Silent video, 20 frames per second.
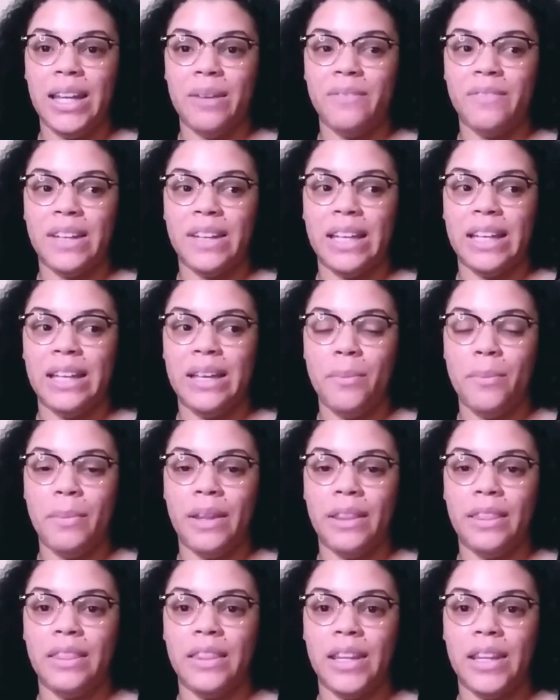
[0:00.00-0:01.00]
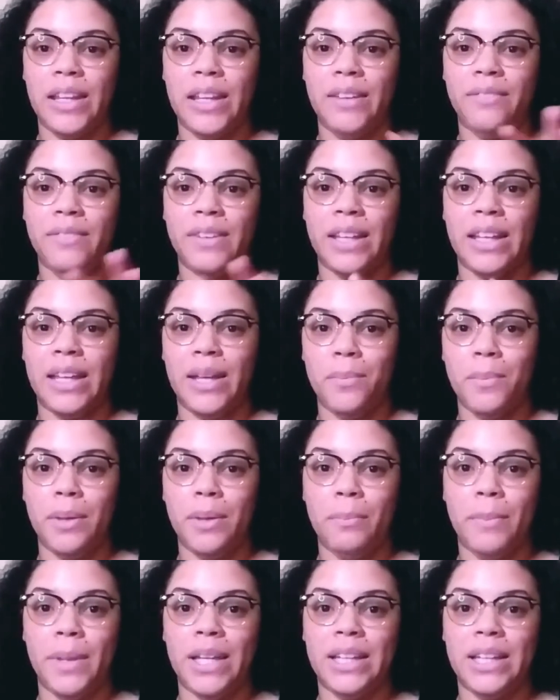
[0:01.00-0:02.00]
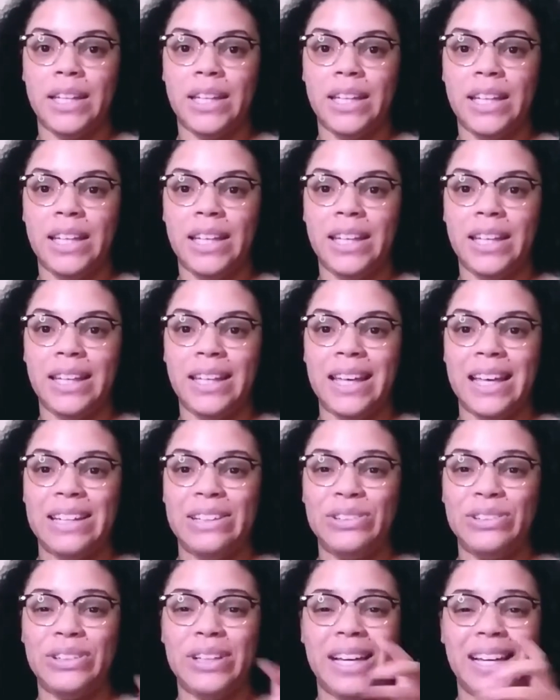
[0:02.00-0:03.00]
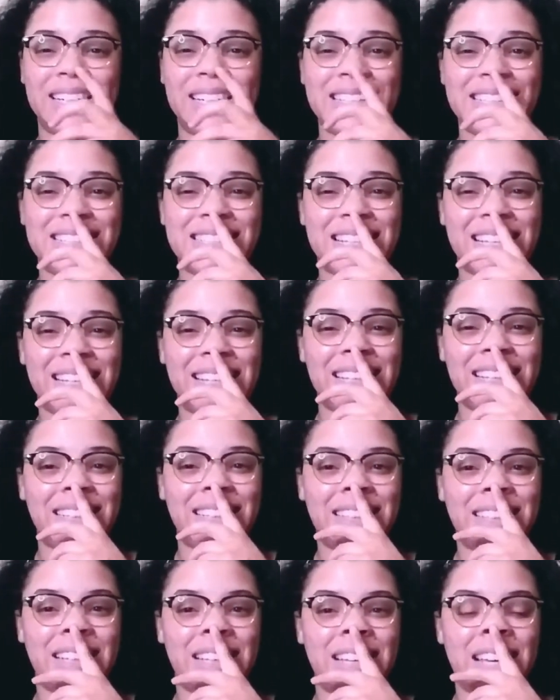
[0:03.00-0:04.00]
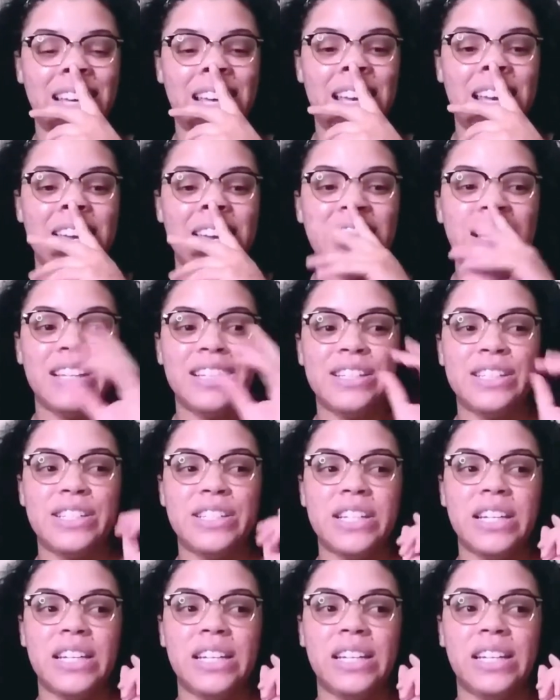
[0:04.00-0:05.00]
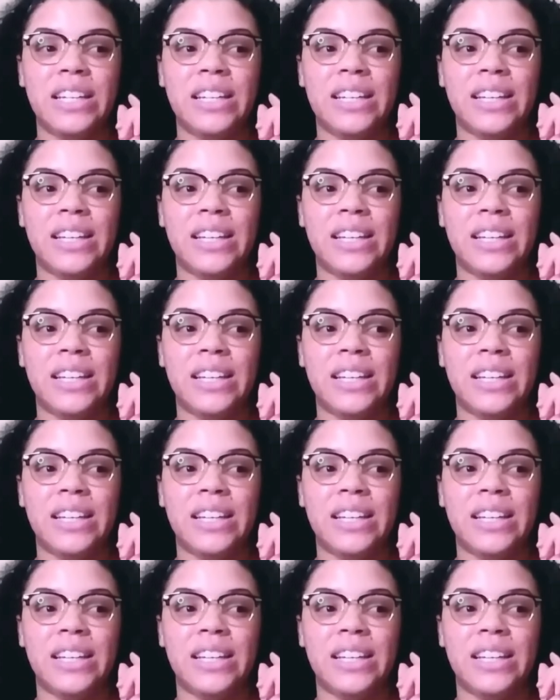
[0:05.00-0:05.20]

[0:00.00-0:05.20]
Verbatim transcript: vehemently, vehemently, I don't know how to say it. She